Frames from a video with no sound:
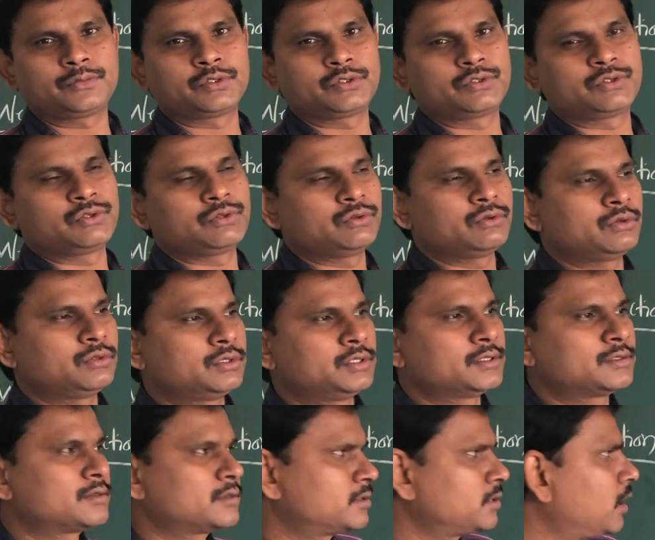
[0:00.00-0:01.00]
So
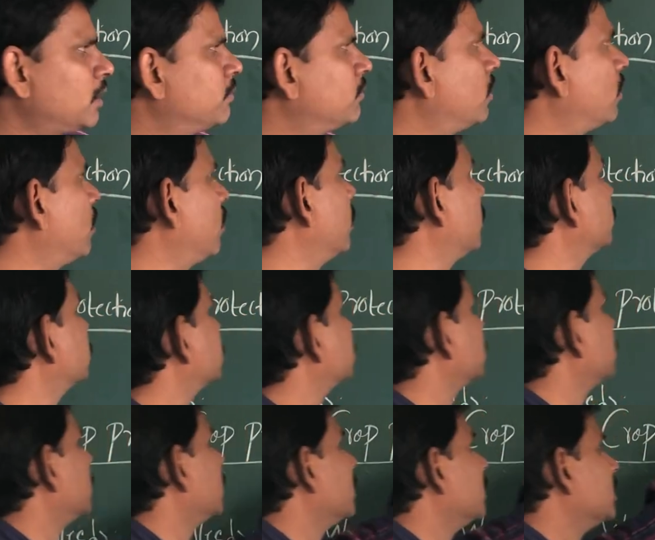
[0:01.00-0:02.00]
this is about
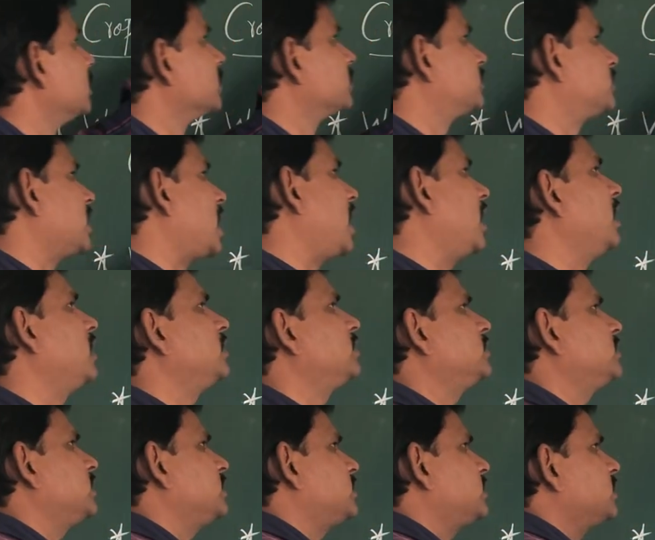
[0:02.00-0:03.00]

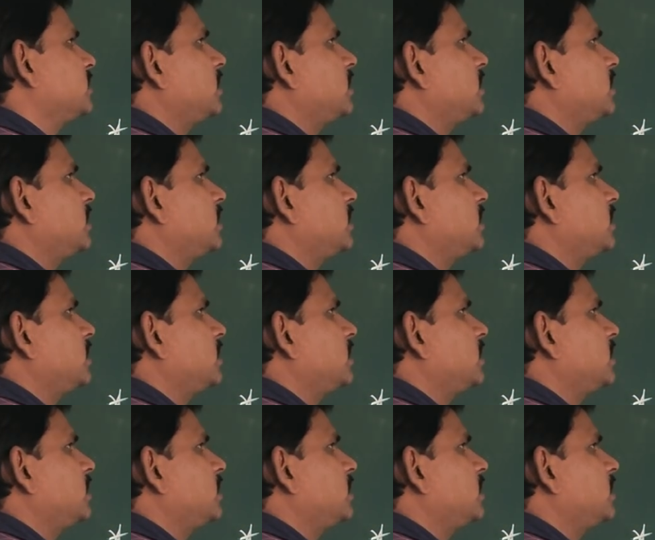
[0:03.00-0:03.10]
challenges